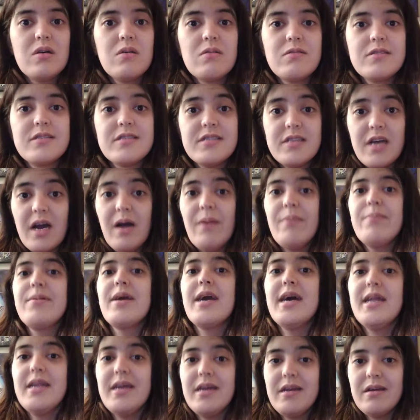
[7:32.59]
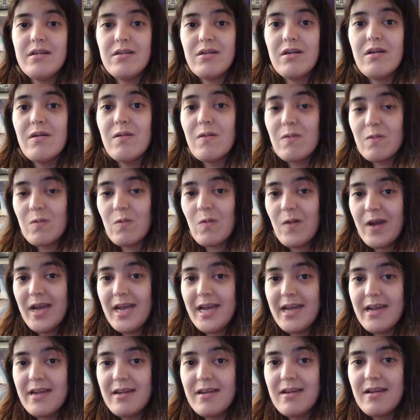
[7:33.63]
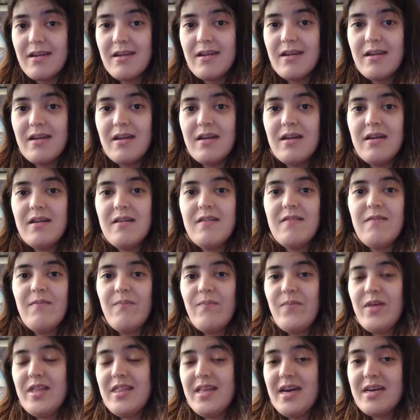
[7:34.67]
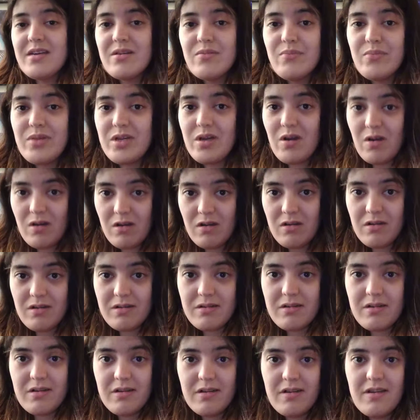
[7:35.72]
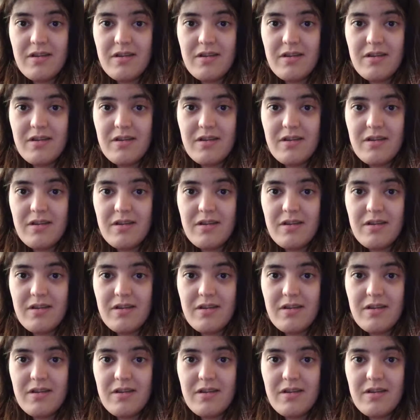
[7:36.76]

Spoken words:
stop getting in our own way. And that can be hard.